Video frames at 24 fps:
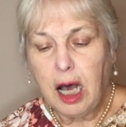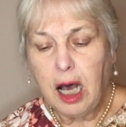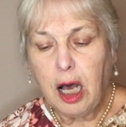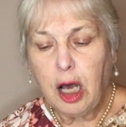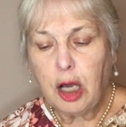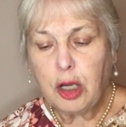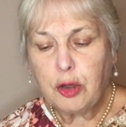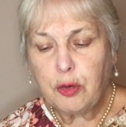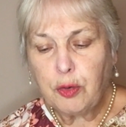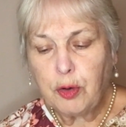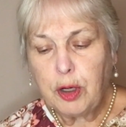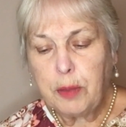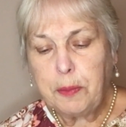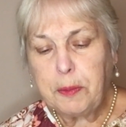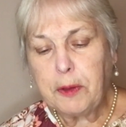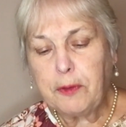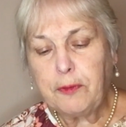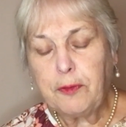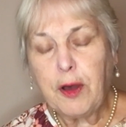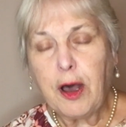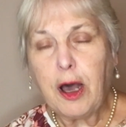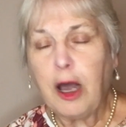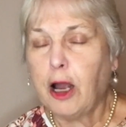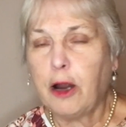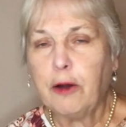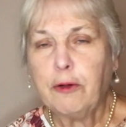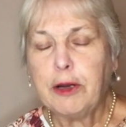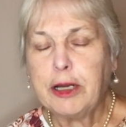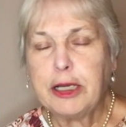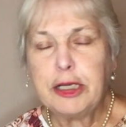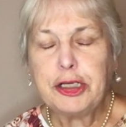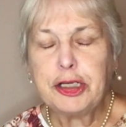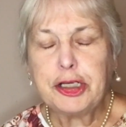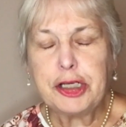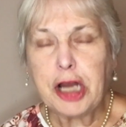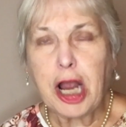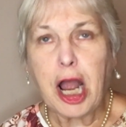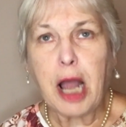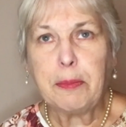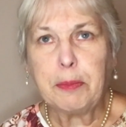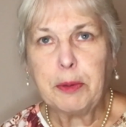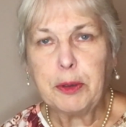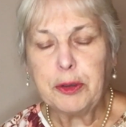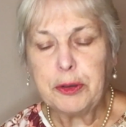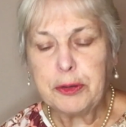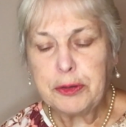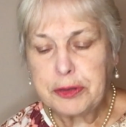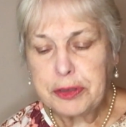a group of hurried
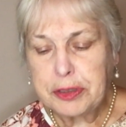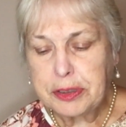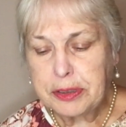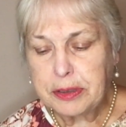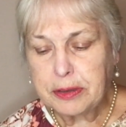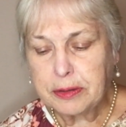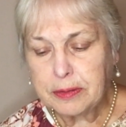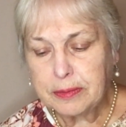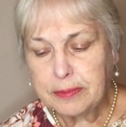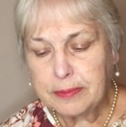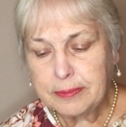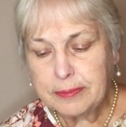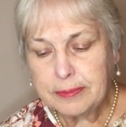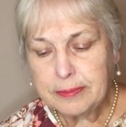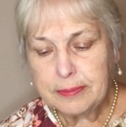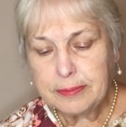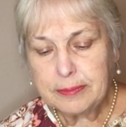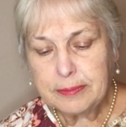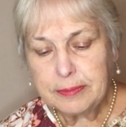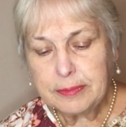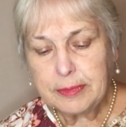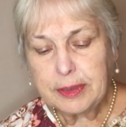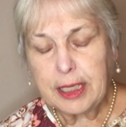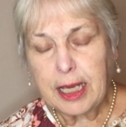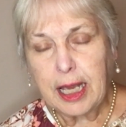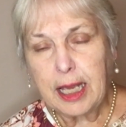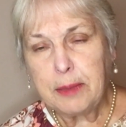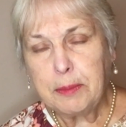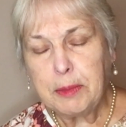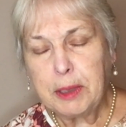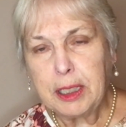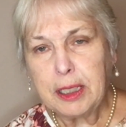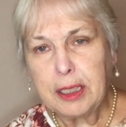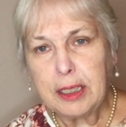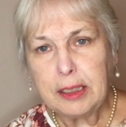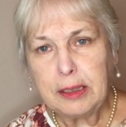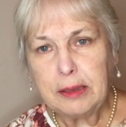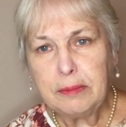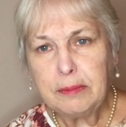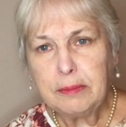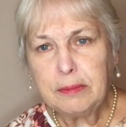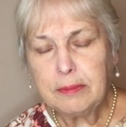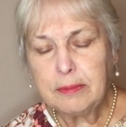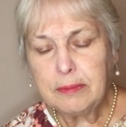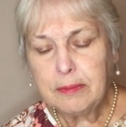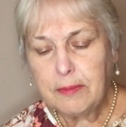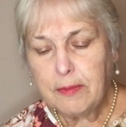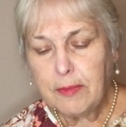shoppers came in.
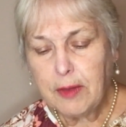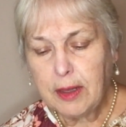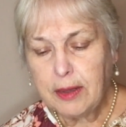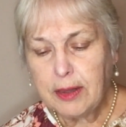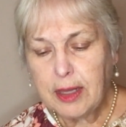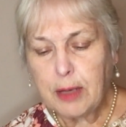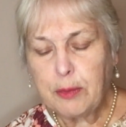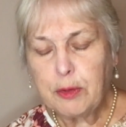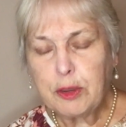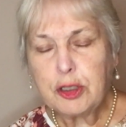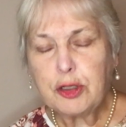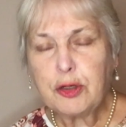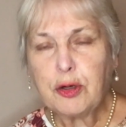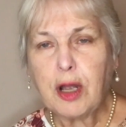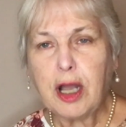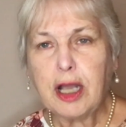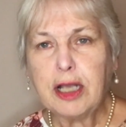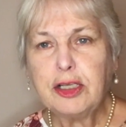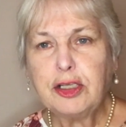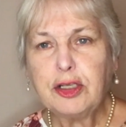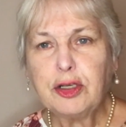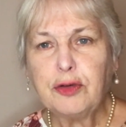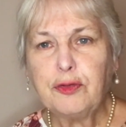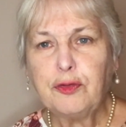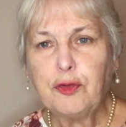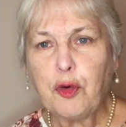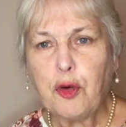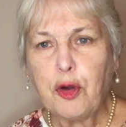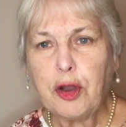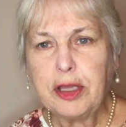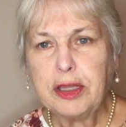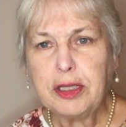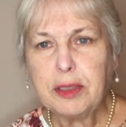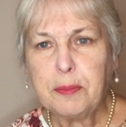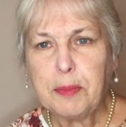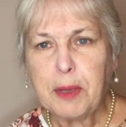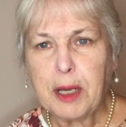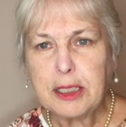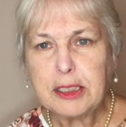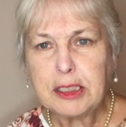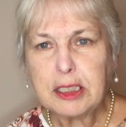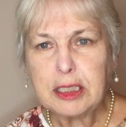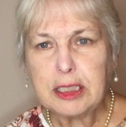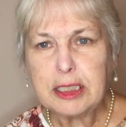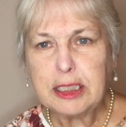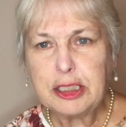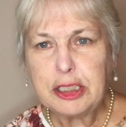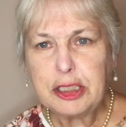They were trying to avoid the
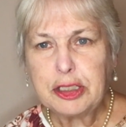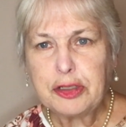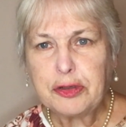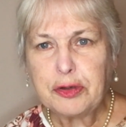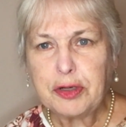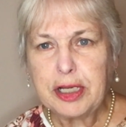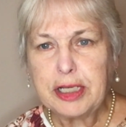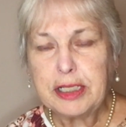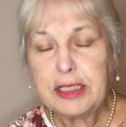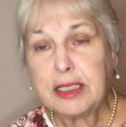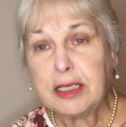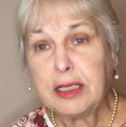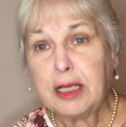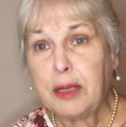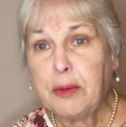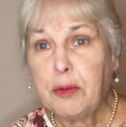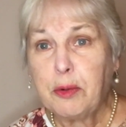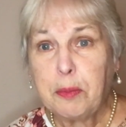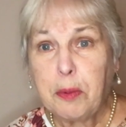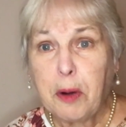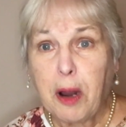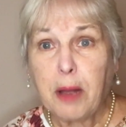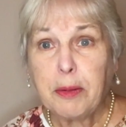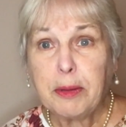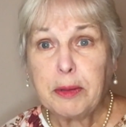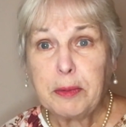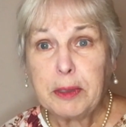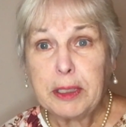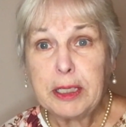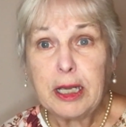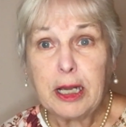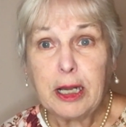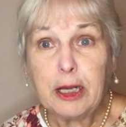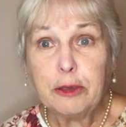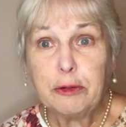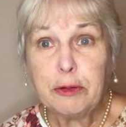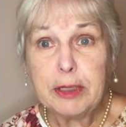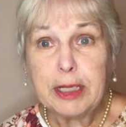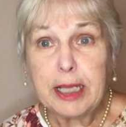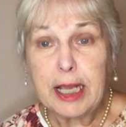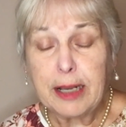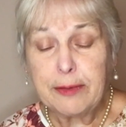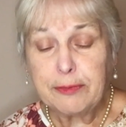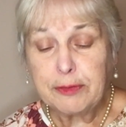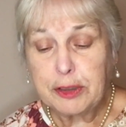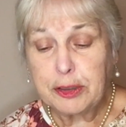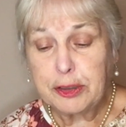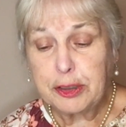bustling streets, and they were probably hungry
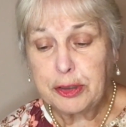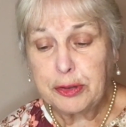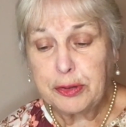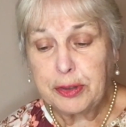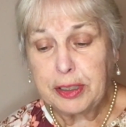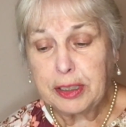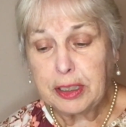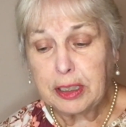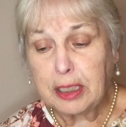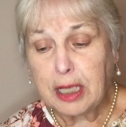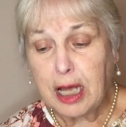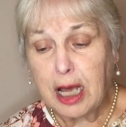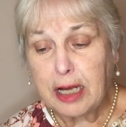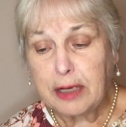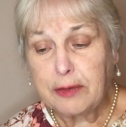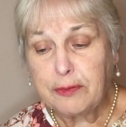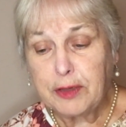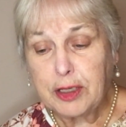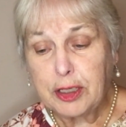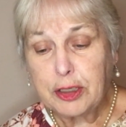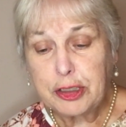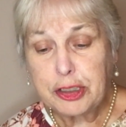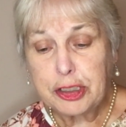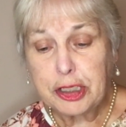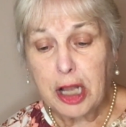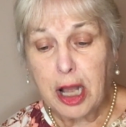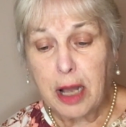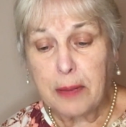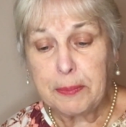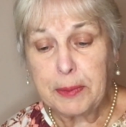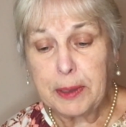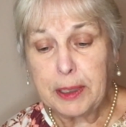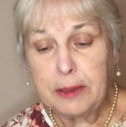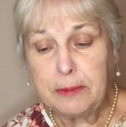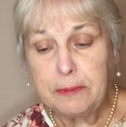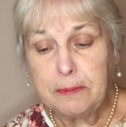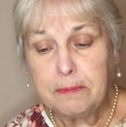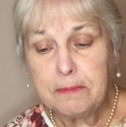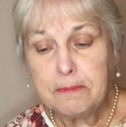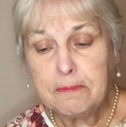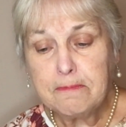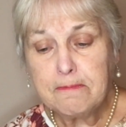after doing a lot of their shopping.